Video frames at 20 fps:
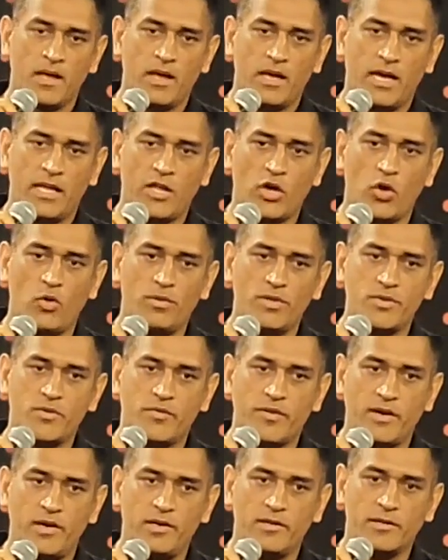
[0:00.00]
And I always
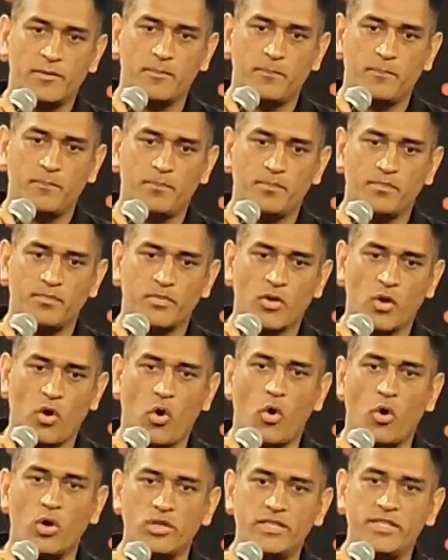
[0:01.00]
felt
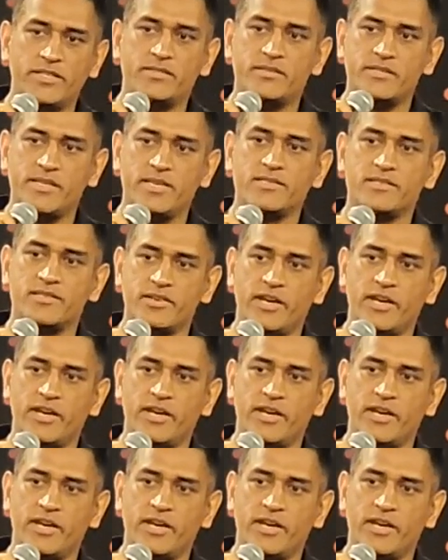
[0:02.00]
all these things